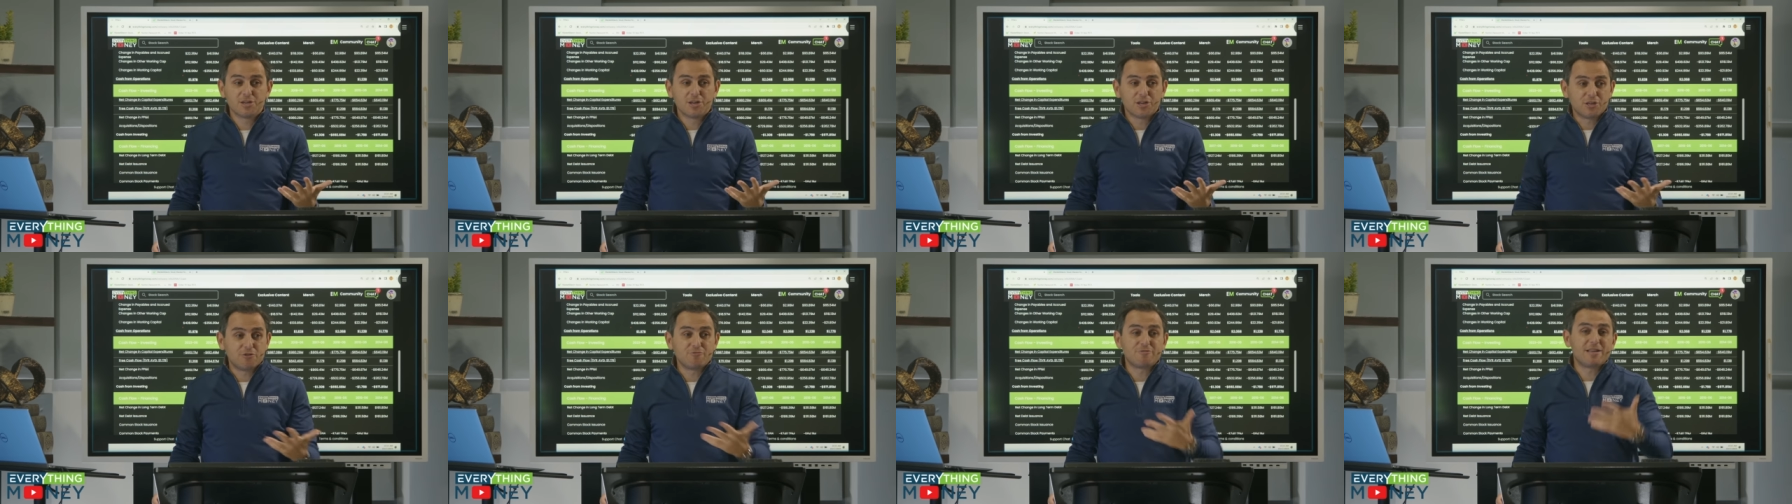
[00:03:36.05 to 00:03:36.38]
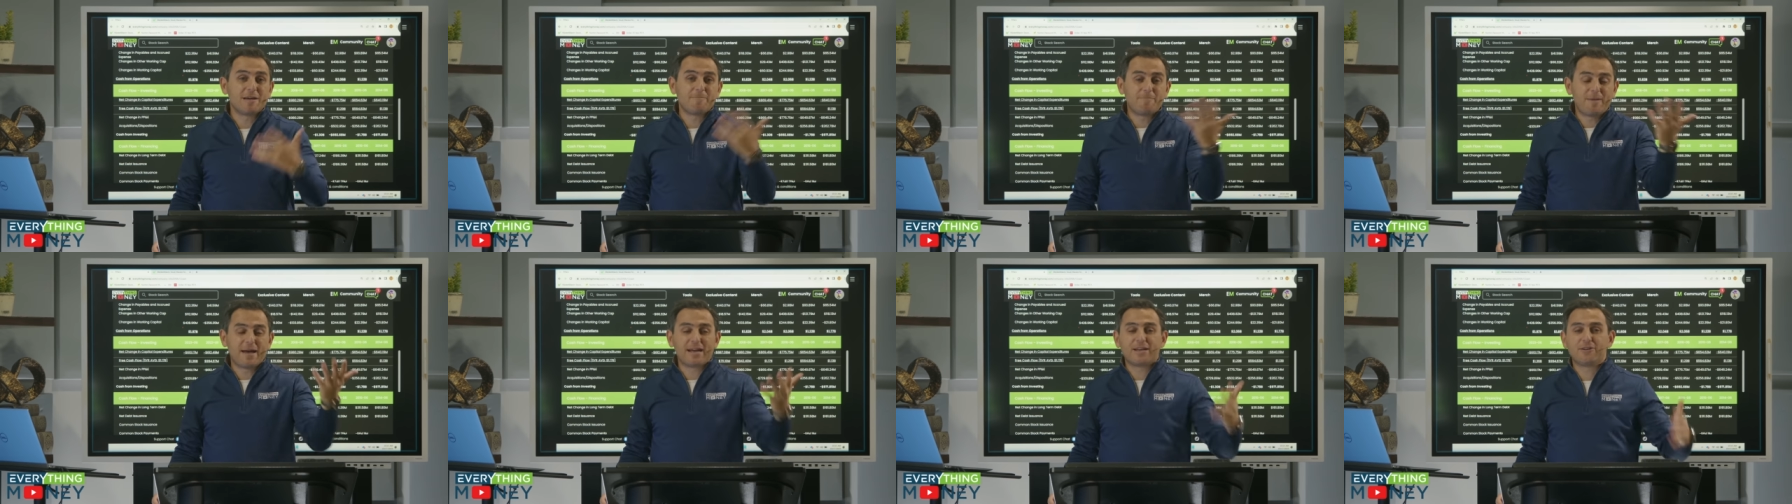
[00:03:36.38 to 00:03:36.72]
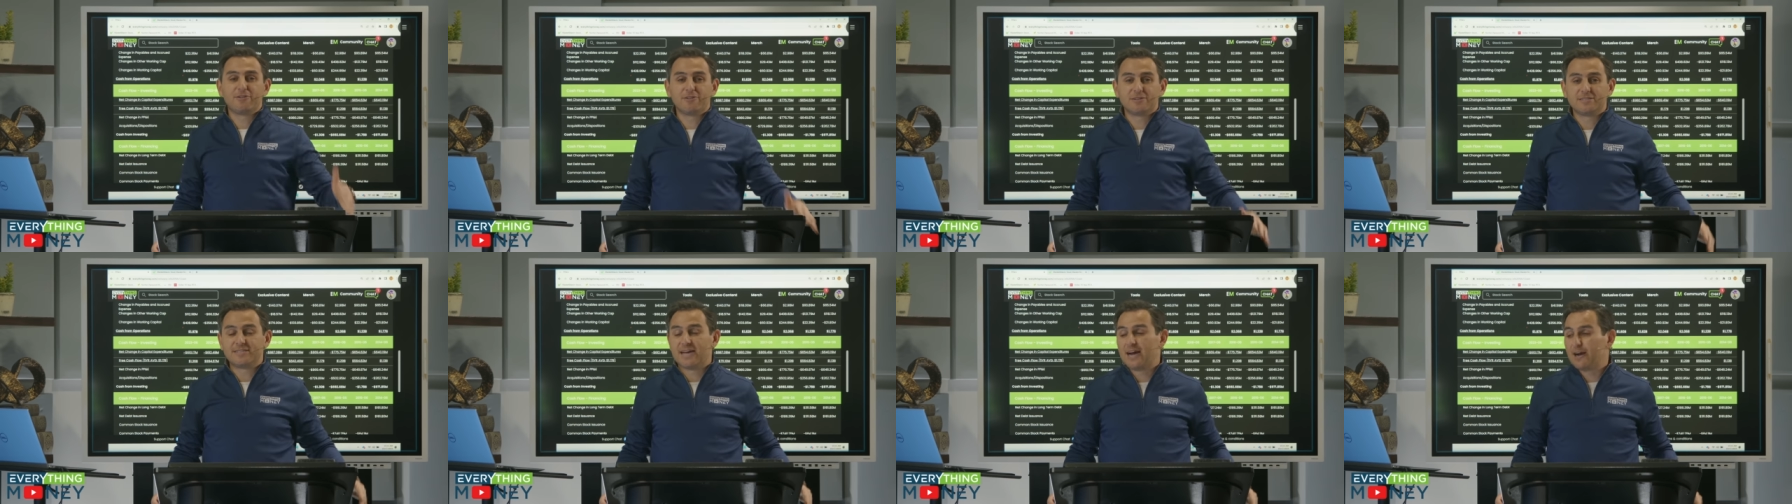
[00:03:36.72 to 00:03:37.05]
you get back
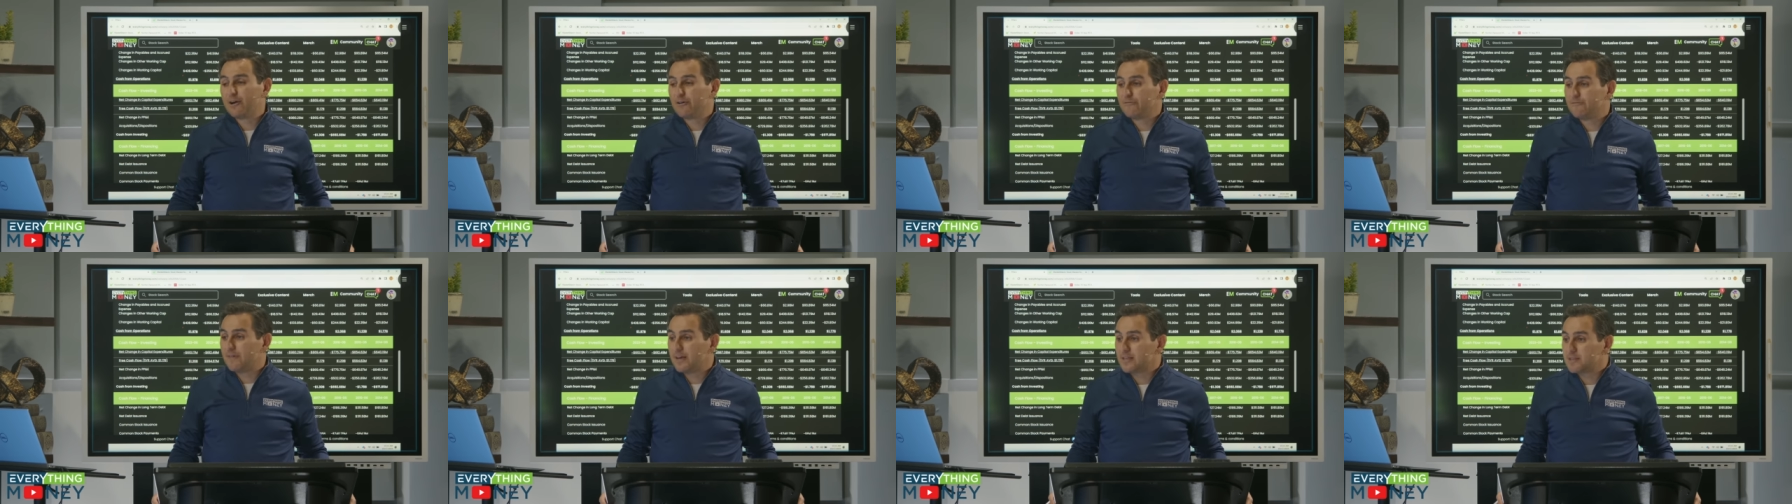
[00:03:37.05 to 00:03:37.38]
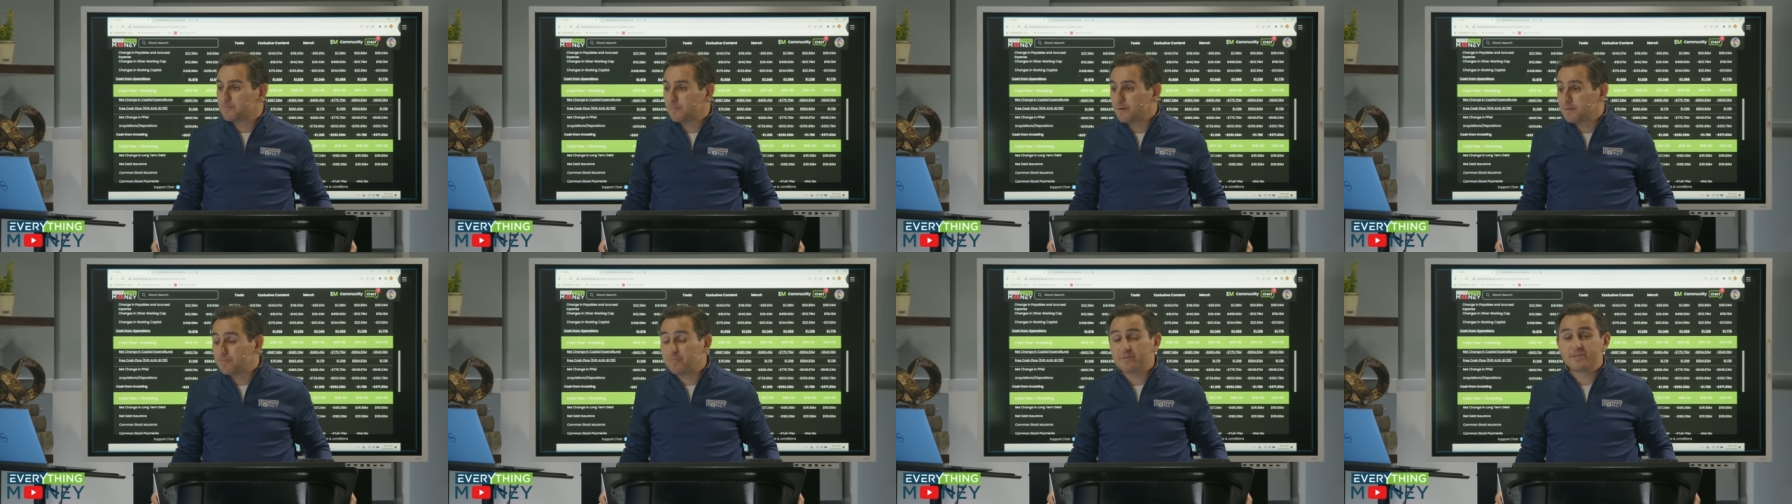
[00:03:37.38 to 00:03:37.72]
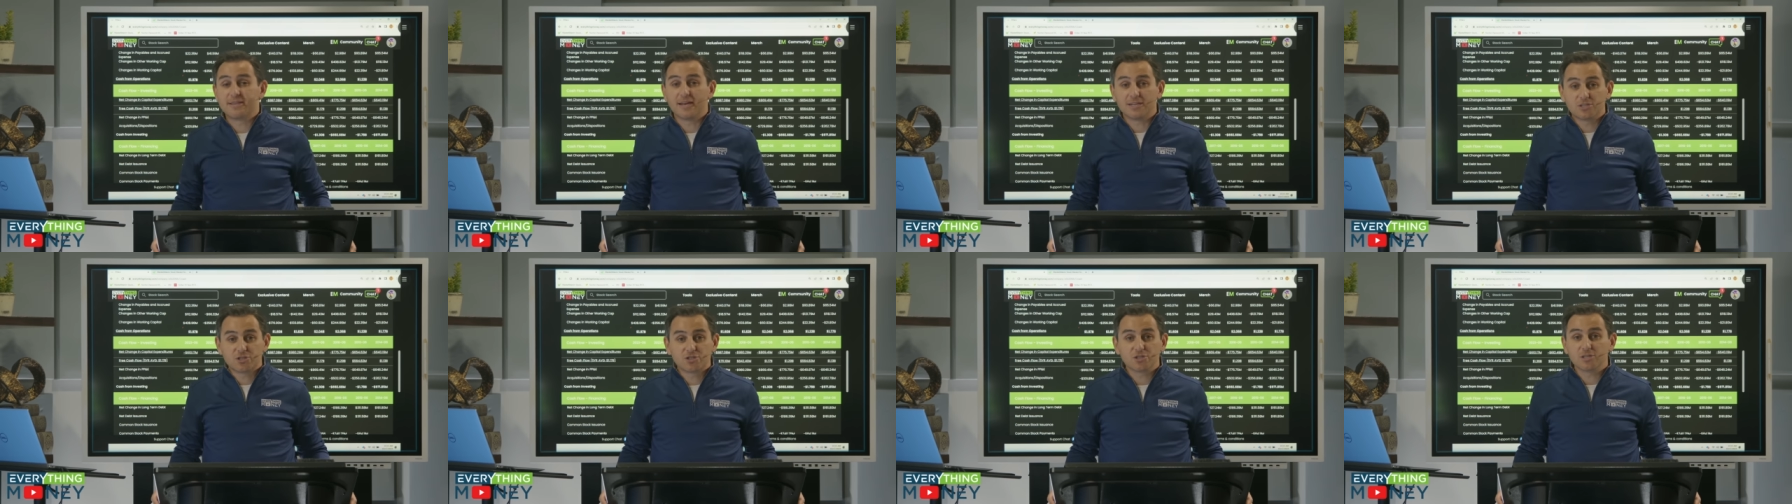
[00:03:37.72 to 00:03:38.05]
your entire investment
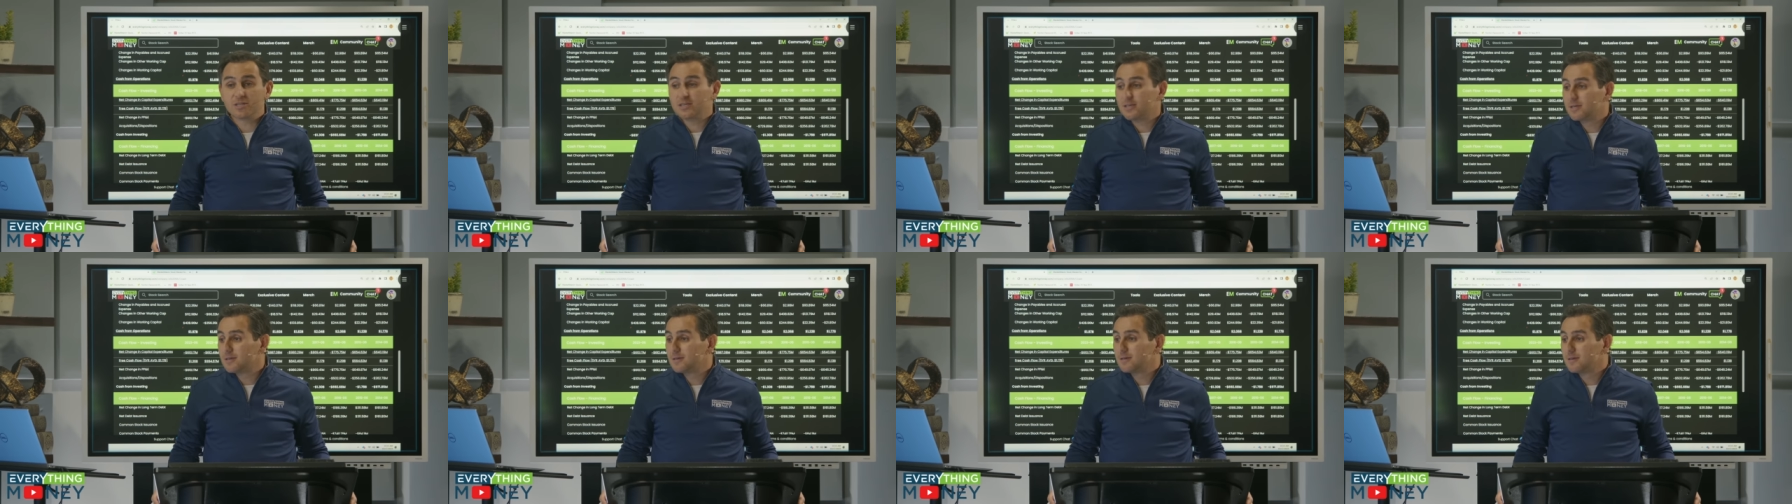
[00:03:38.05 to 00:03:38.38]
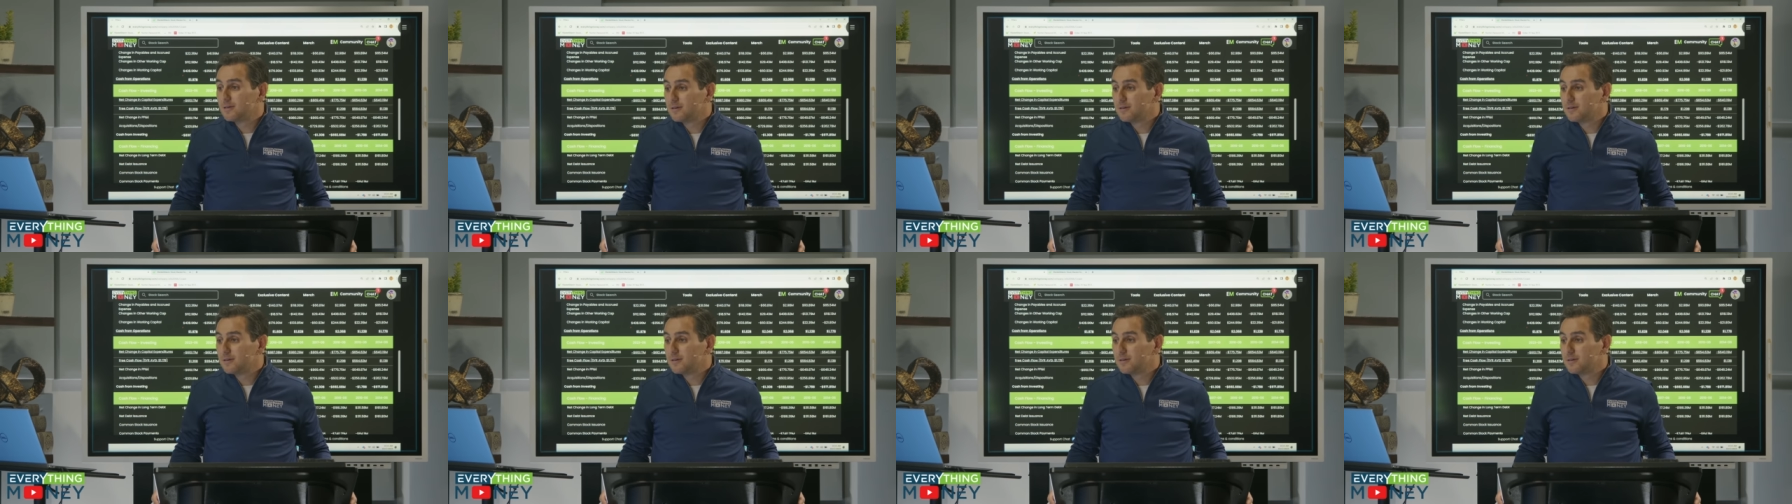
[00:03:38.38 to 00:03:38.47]
potentially.